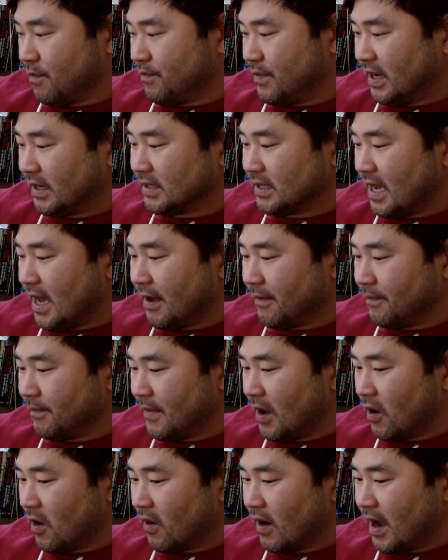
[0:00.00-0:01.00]
big time,
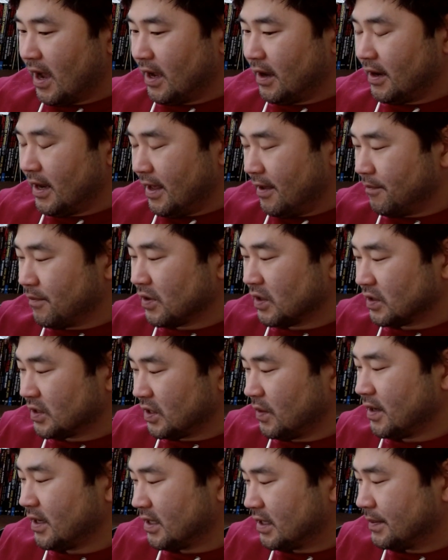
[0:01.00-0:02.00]
all right? Him
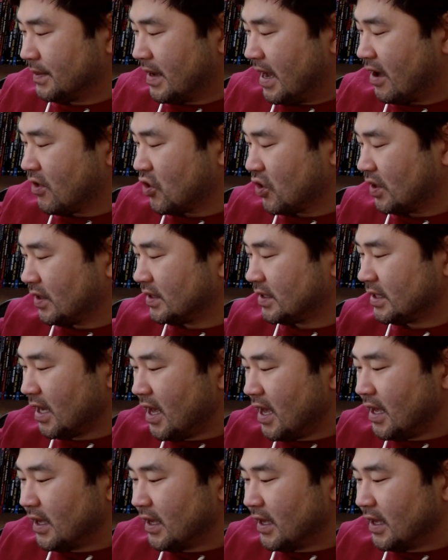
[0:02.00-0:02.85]
pursuing his passions.